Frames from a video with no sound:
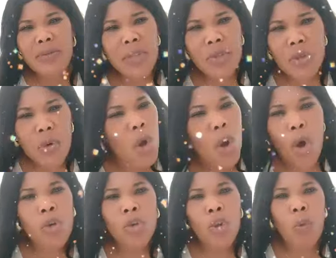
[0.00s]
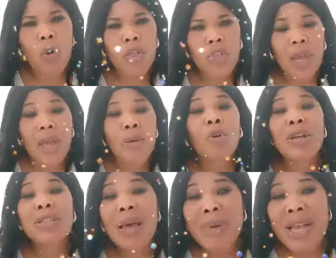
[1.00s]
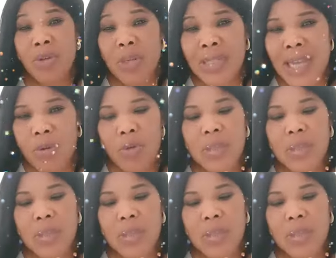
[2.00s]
video or you not watch her. Because Abba don't tell you,